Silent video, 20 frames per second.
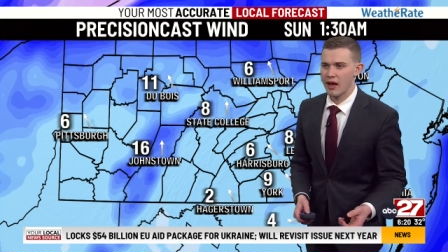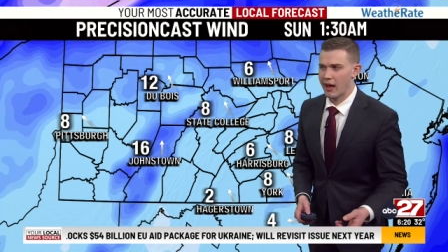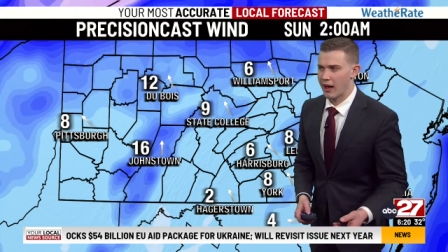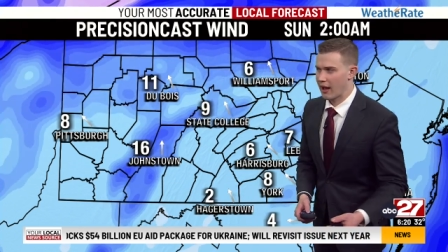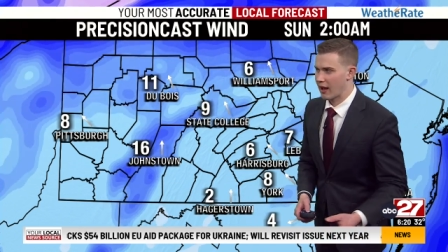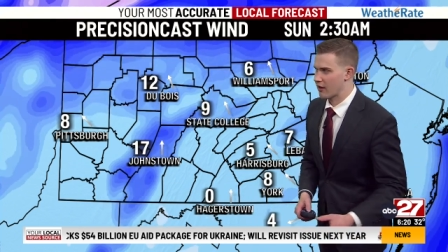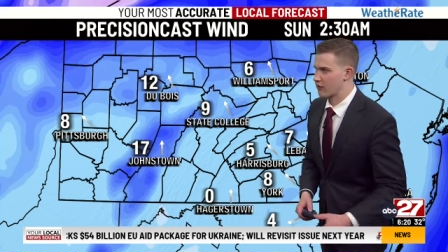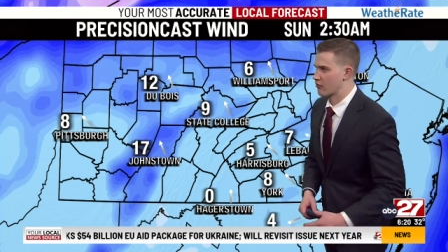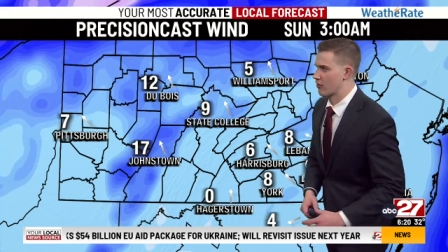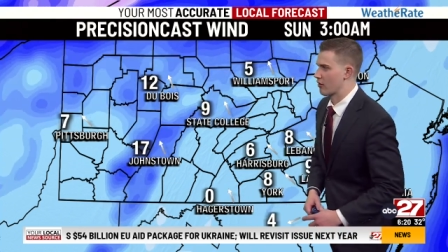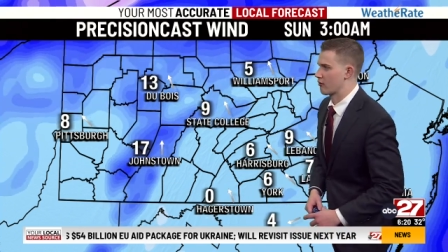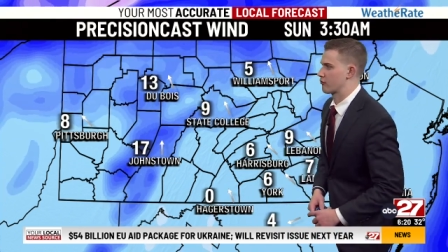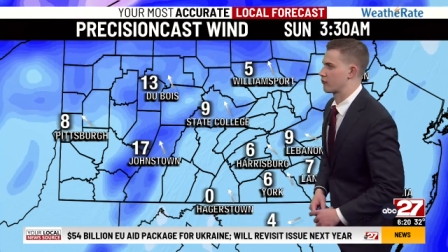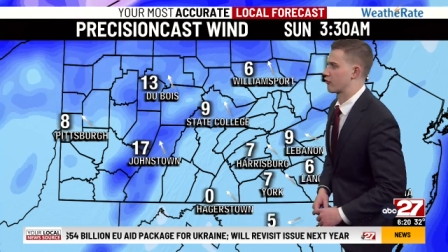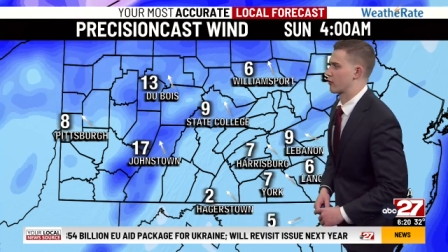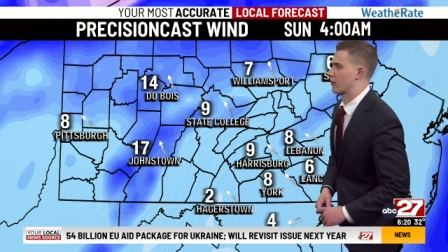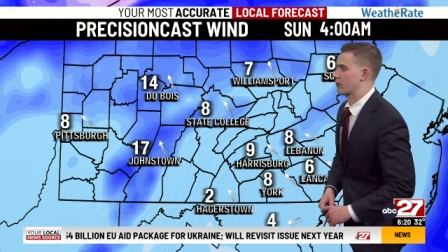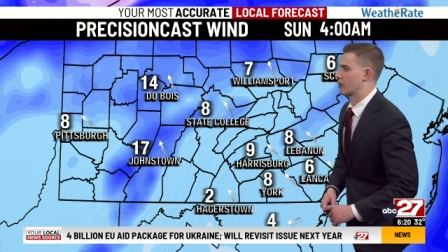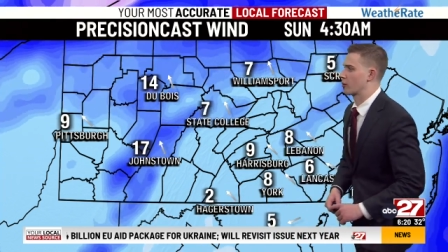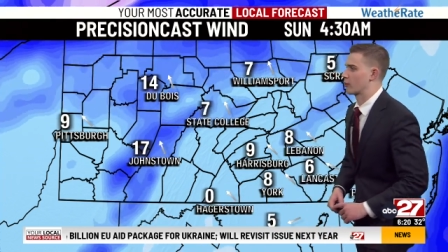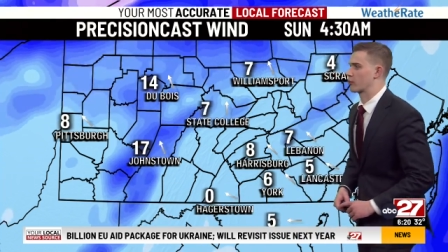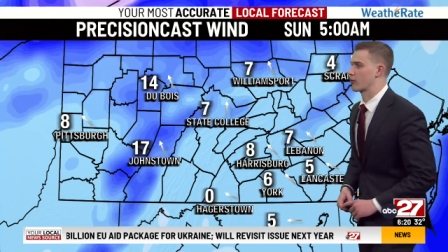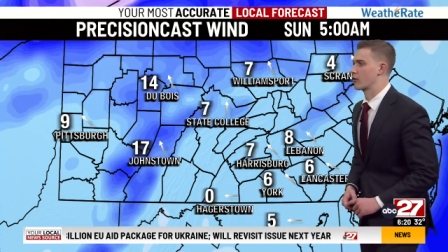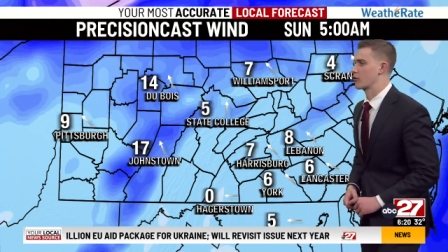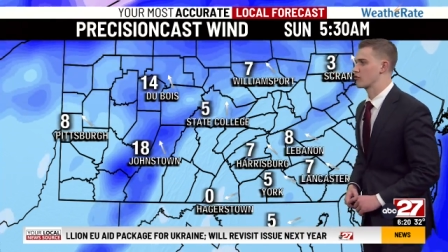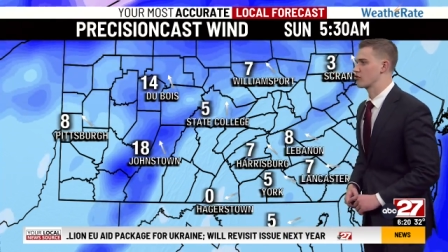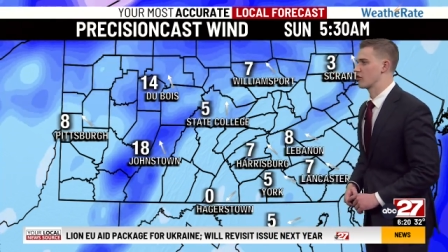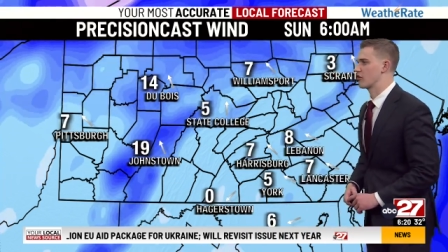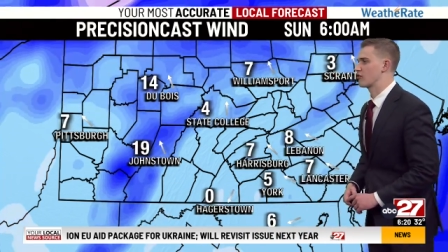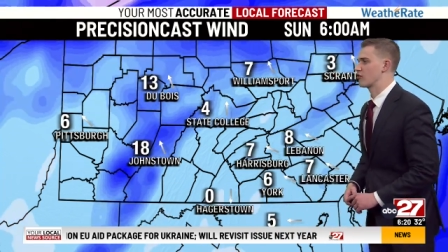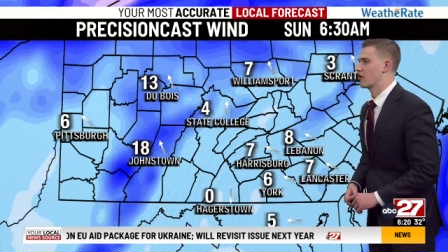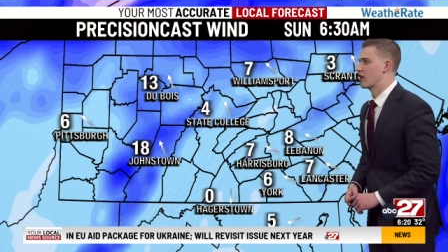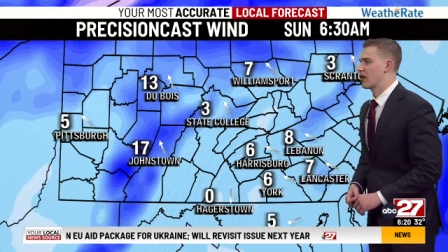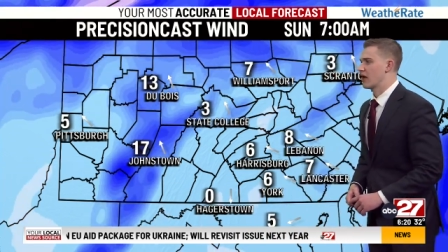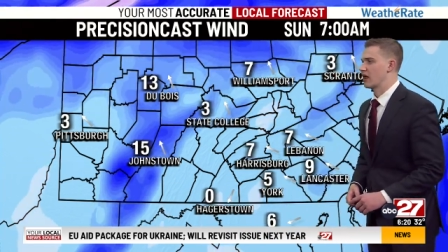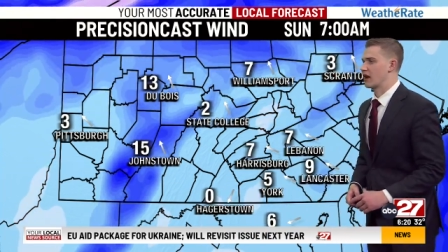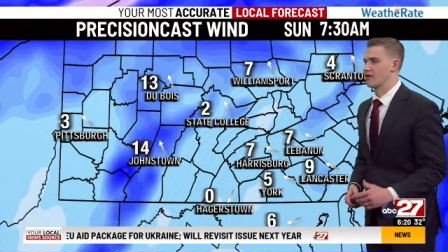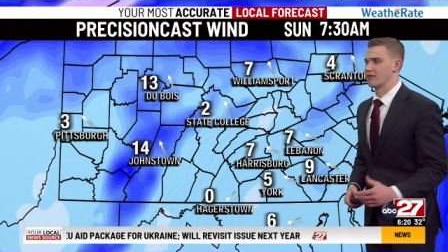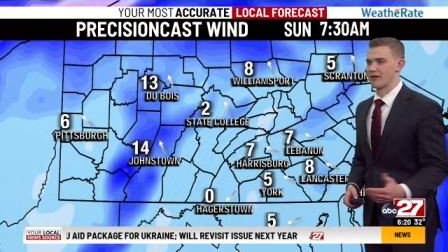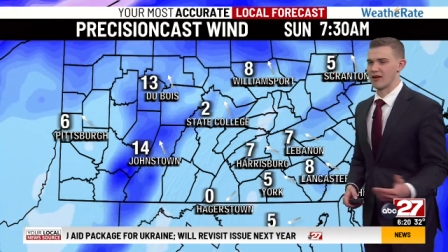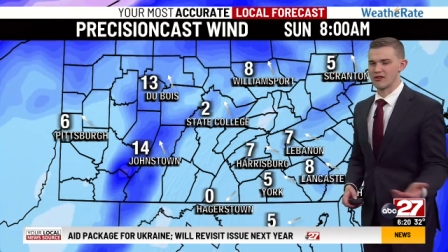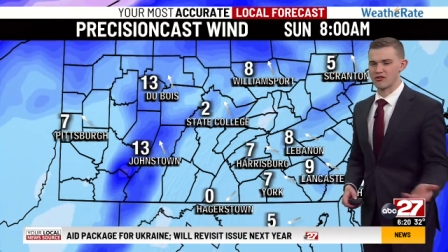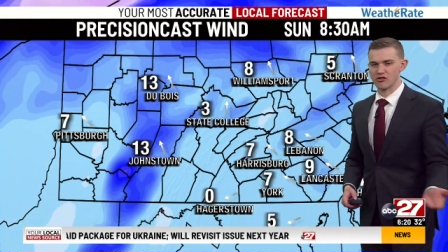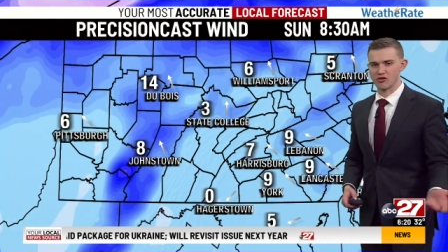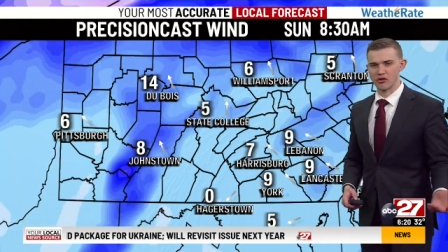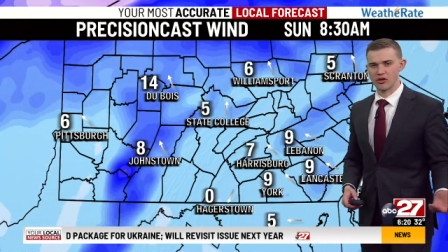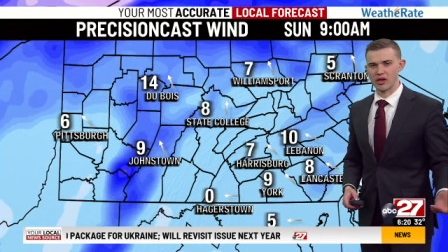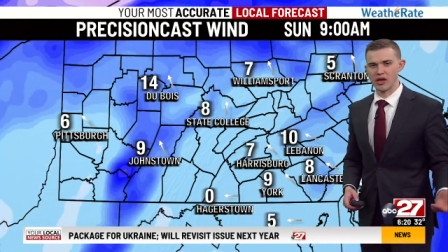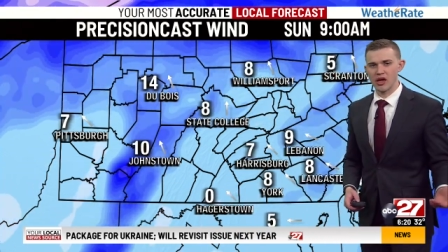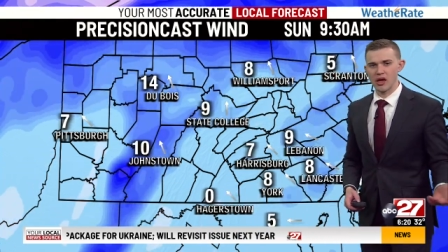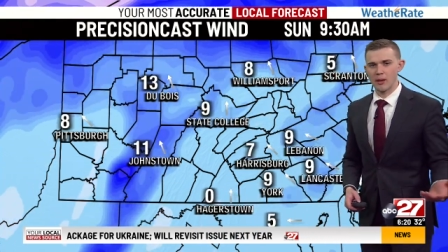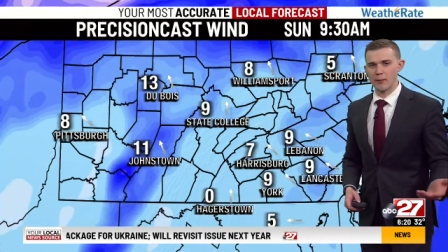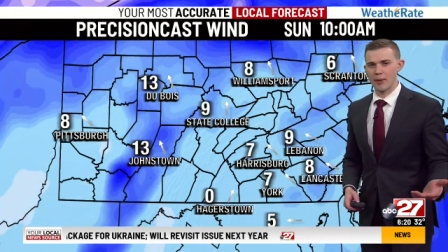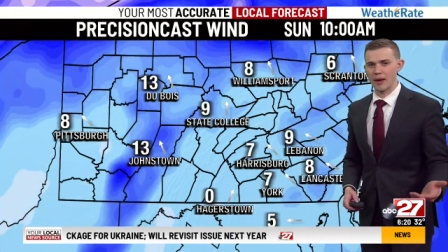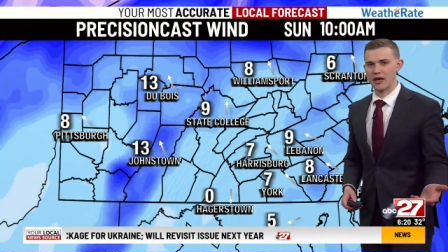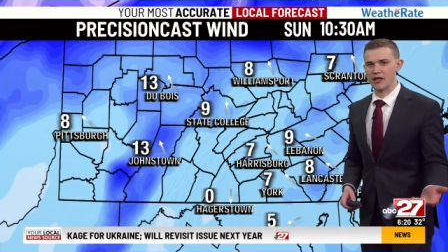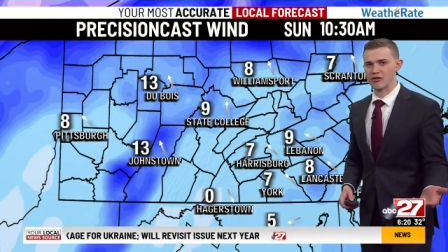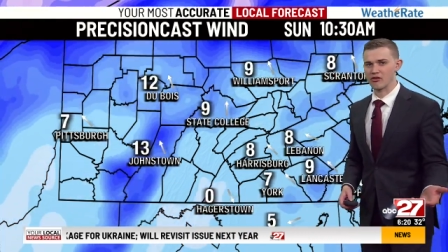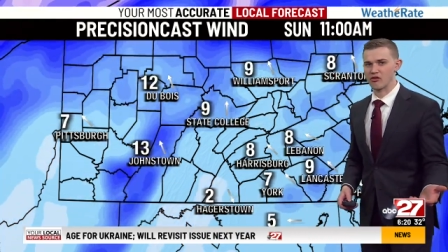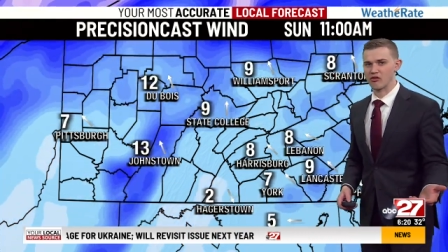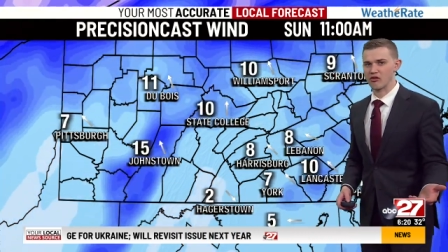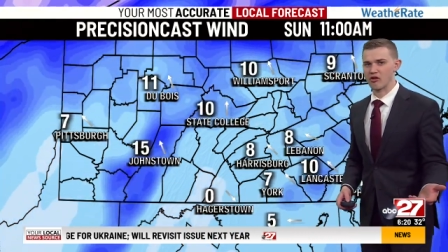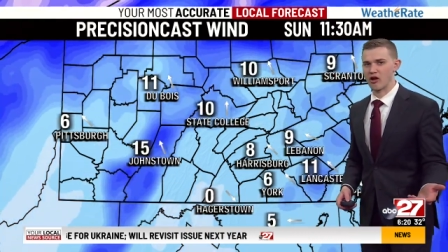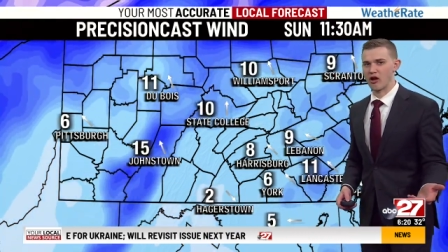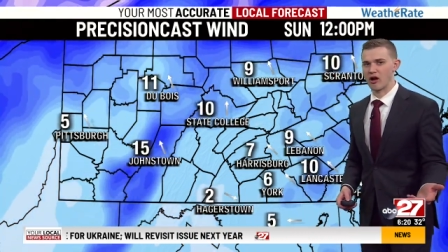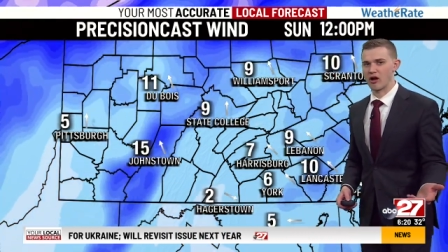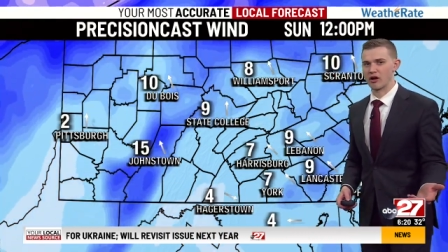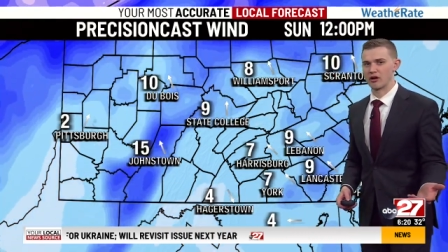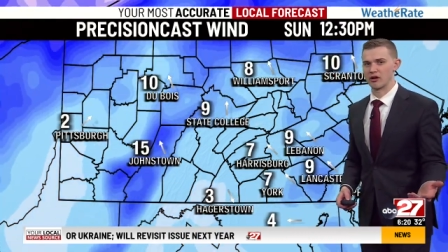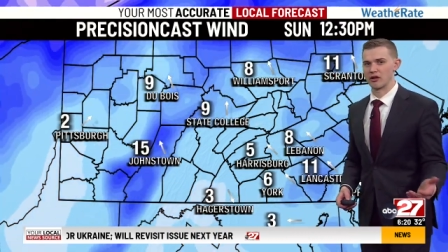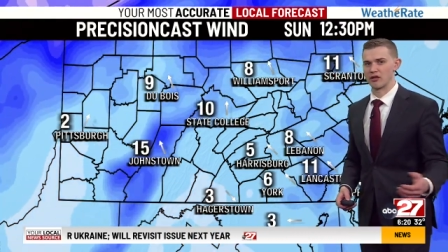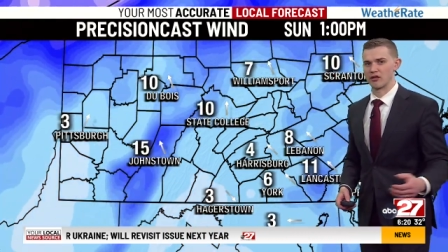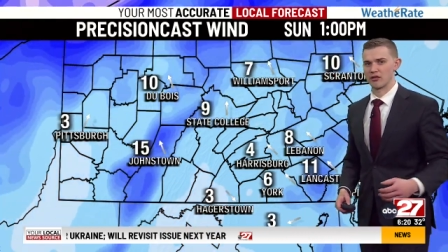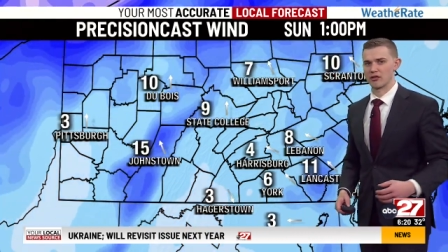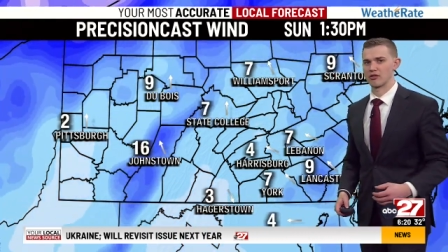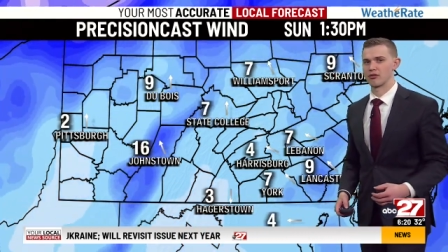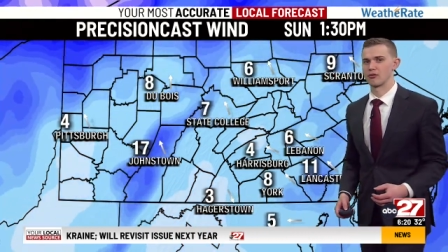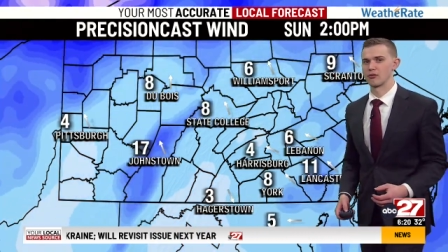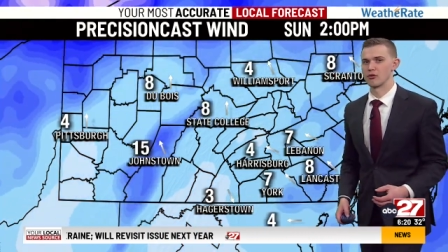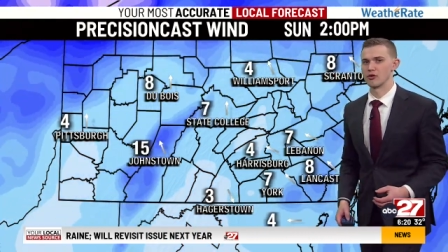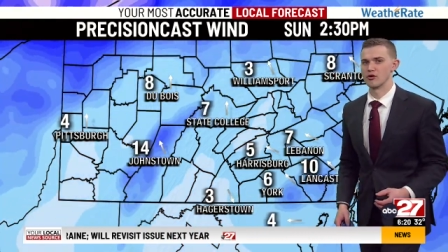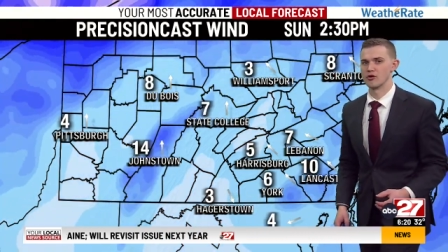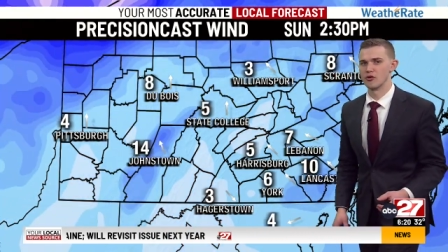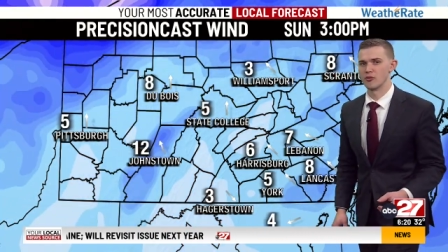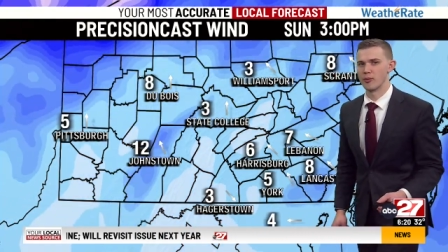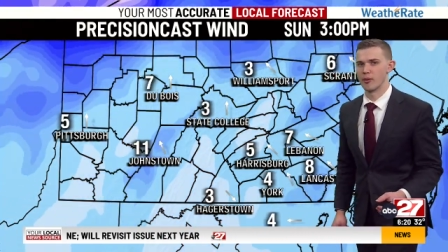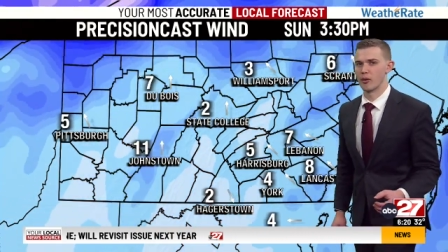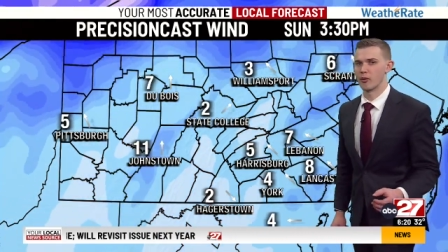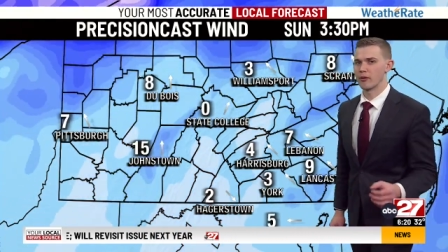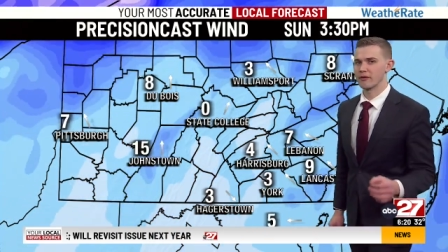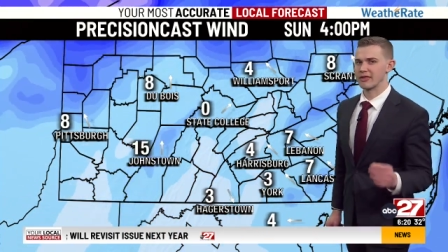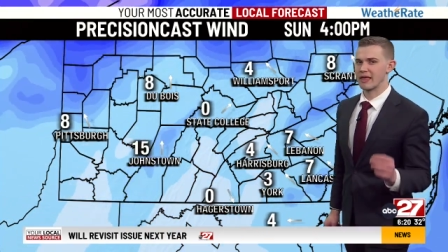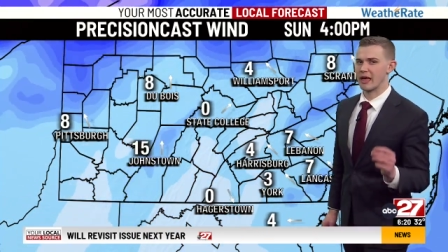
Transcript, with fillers: as that front approaches and eventually passes on through. But what